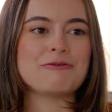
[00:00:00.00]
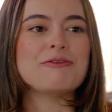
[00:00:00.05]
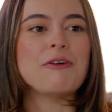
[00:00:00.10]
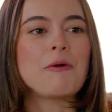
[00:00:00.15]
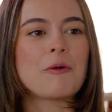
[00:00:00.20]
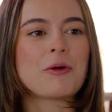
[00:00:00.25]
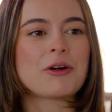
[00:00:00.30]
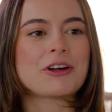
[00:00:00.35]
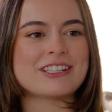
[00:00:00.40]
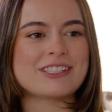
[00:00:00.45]

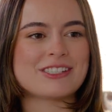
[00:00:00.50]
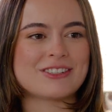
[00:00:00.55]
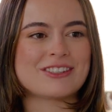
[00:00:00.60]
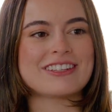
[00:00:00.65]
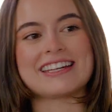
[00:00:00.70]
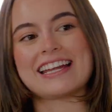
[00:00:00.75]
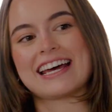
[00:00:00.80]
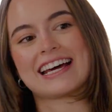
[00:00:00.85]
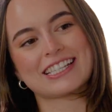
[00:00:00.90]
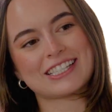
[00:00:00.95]
forward into
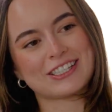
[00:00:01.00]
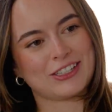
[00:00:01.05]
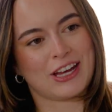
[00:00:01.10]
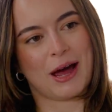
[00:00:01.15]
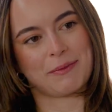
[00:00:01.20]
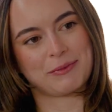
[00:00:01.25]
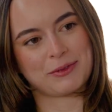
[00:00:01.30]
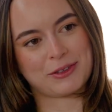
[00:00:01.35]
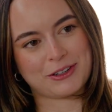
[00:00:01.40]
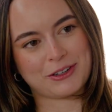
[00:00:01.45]
the next
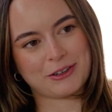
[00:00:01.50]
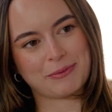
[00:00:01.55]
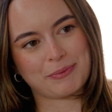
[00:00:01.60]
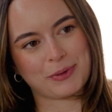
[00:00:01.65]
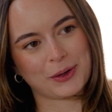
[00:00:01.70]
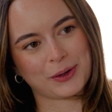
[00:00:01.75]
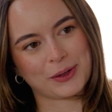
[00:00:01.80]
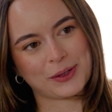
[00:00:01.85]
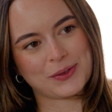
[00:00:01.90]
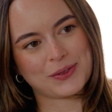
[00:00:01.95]
chapter of
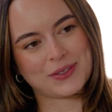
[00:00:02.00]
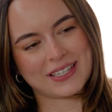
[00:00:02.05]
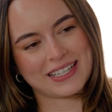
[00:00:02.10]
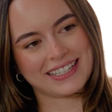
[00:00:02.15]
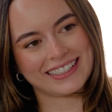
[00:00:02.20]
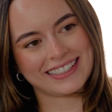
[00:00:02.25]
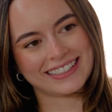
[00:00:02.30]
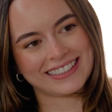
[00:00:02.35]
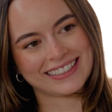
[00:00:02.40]
ProQC?